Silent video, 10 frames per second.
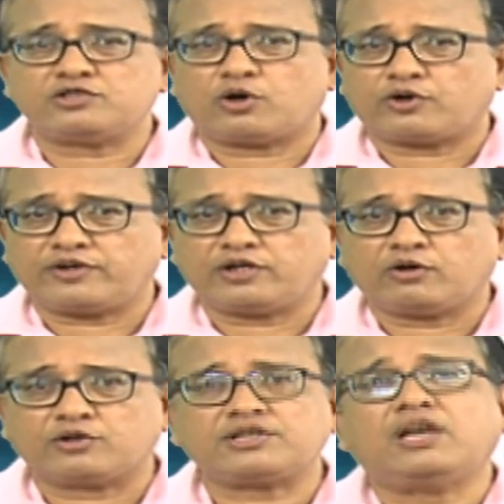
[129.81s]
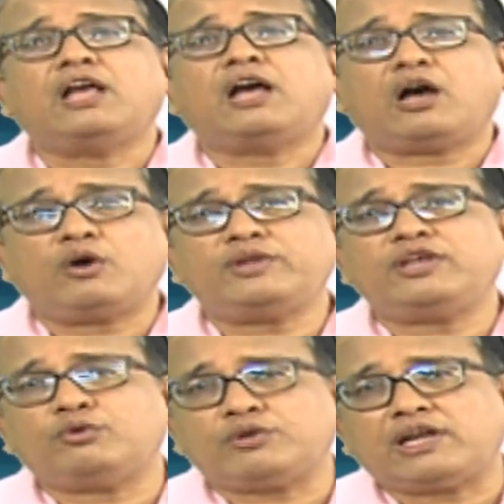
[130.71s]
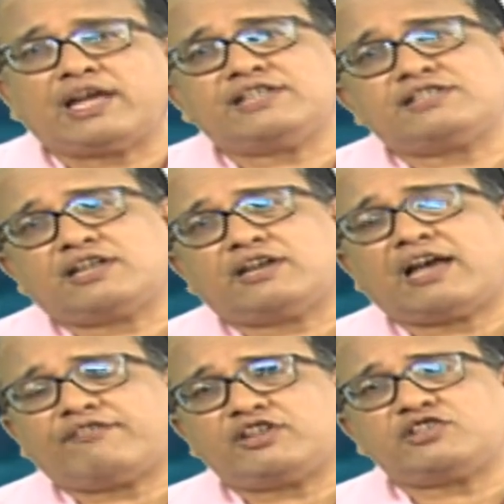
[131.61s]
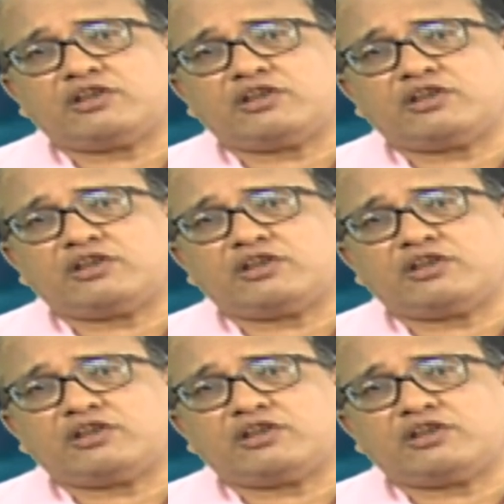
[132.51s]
how they utilize the average inventory for that.